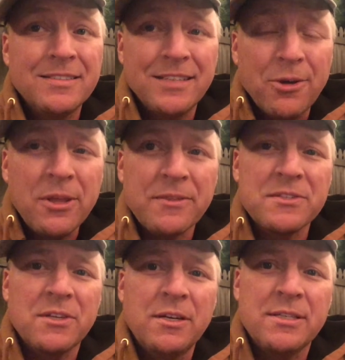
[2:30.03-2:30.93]
Now that the
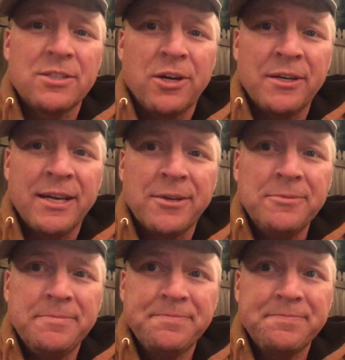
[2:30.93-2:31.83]
sun has gone
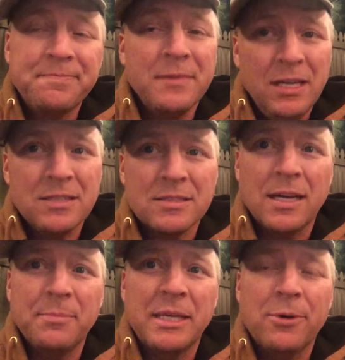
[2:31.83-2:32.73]
down, it is
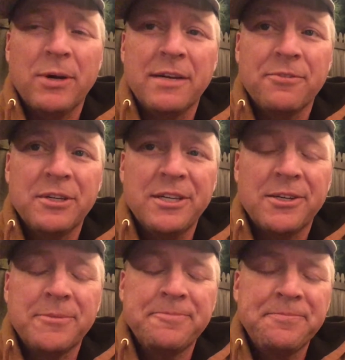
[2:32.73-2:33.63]
time to get ready for
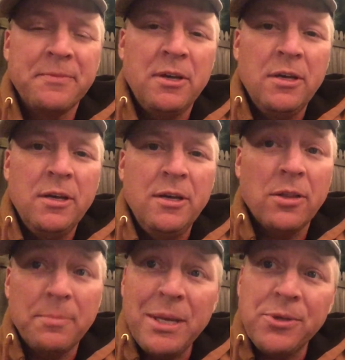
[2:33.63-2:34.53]
dinner.
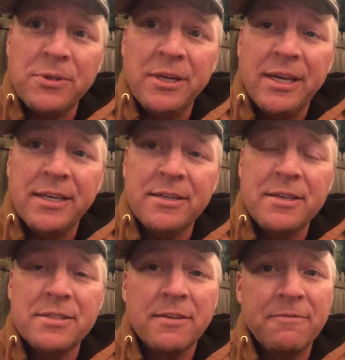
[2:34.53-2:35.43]
On the menu today
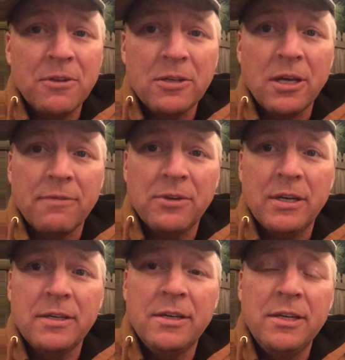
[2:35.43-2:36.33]
is a
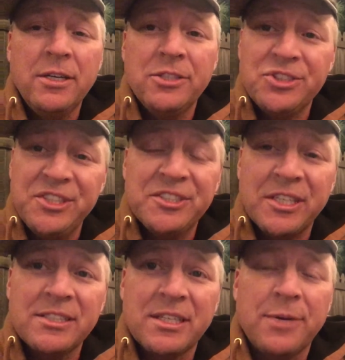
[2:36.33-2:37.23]
Philadelphia
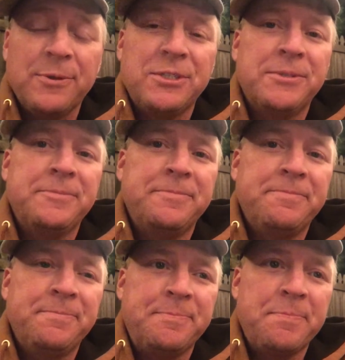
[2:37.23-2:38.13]
cheesesteak sandwich.
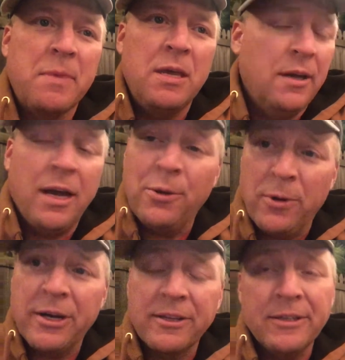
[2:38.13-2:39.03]

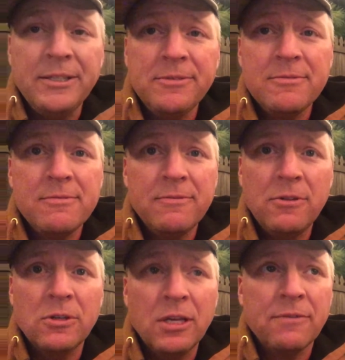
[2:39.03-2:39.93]
Ironically,
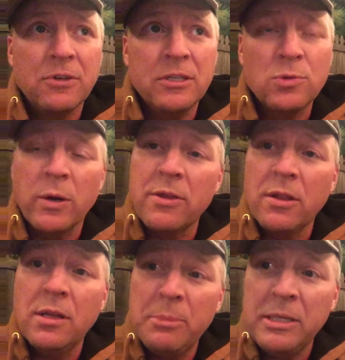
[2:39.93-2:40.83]
Philadelphia is where the
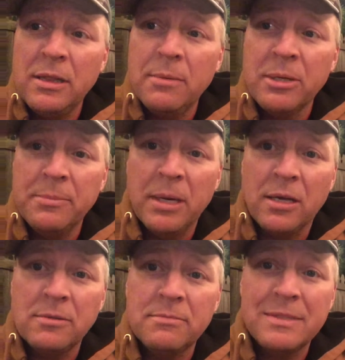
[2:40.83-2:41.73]
Liberty
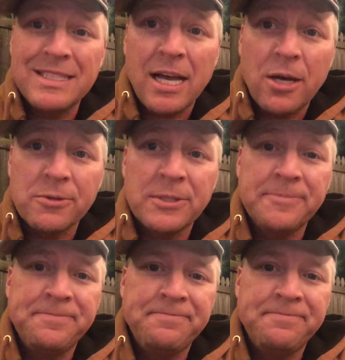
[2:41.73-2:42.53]
Bell is housed.